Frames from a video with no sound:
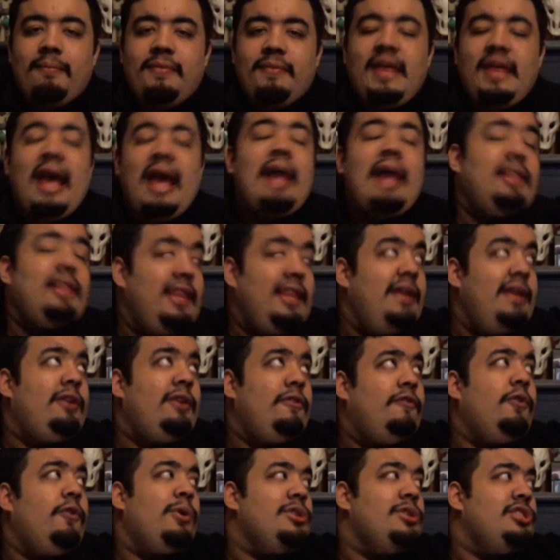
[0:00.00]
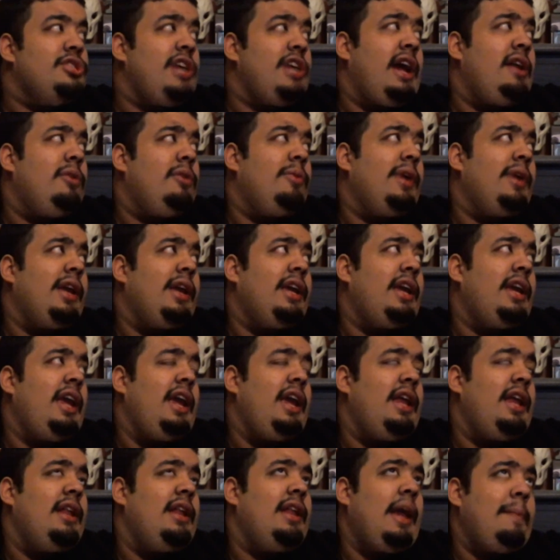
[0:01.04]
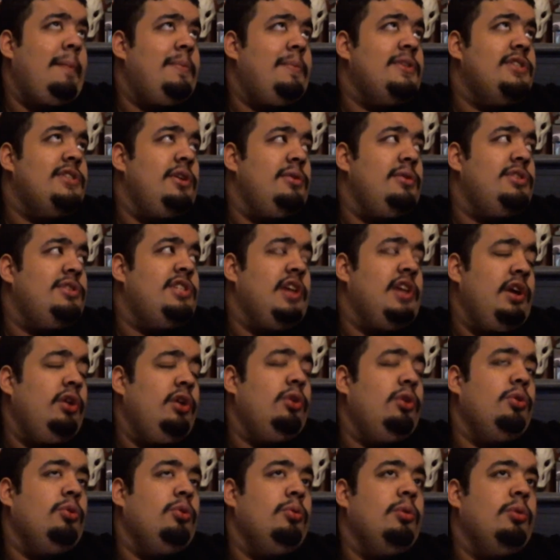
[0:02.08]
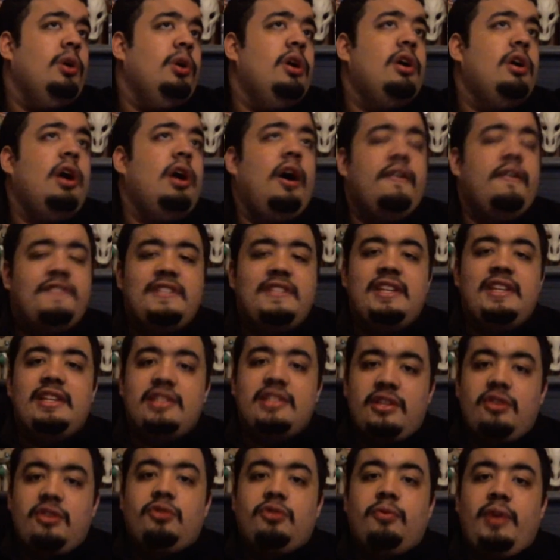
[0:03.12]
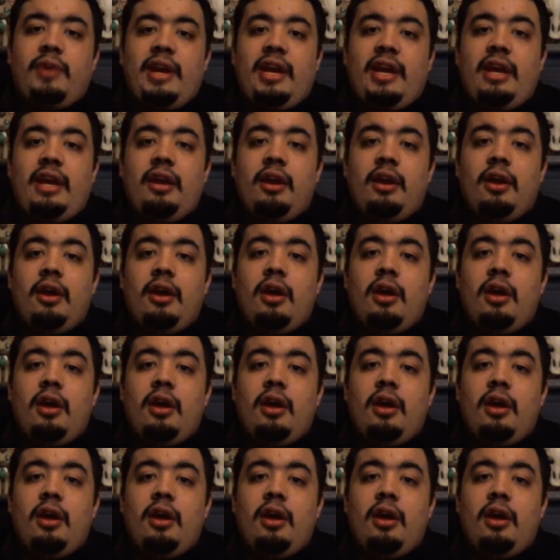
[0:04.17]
that little foreshadowing in episode 2 of season 3